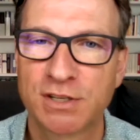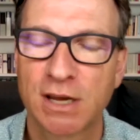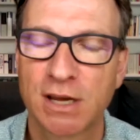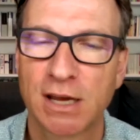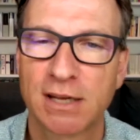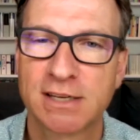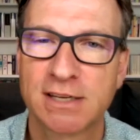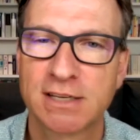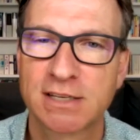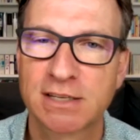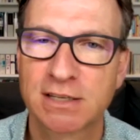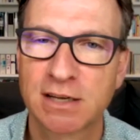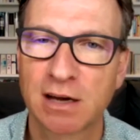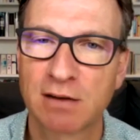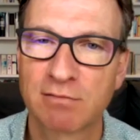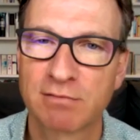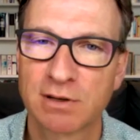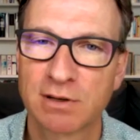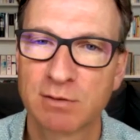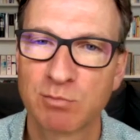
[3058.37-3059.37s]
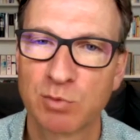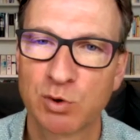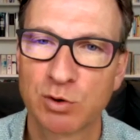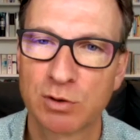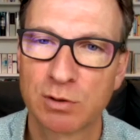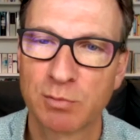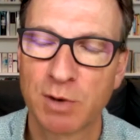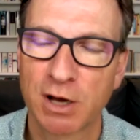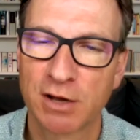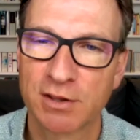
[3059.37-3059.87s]
and discovering more
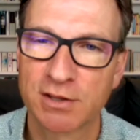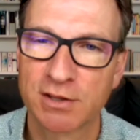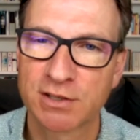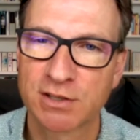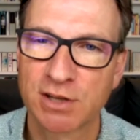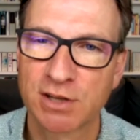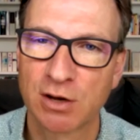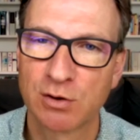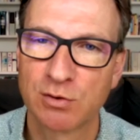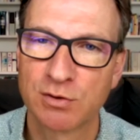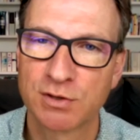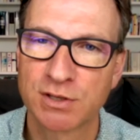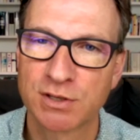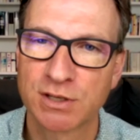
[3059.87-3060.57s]
about the Stones.